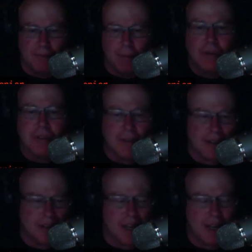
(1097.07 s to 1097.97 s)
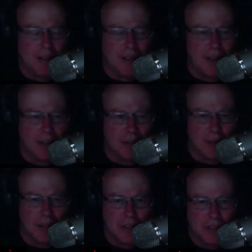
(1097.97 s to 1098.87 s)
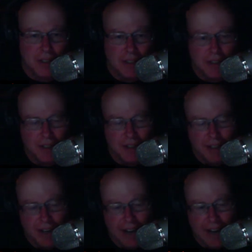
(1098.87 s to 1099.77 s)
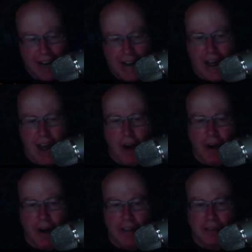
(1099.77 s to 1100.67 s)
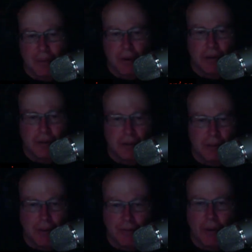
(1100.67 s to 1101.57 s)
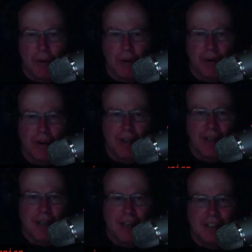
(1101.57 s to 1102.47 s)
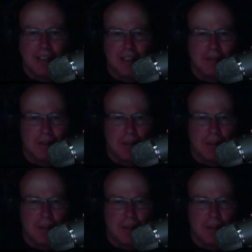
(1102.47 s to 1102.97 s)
most of us. Not so much now as opposed to before. It seems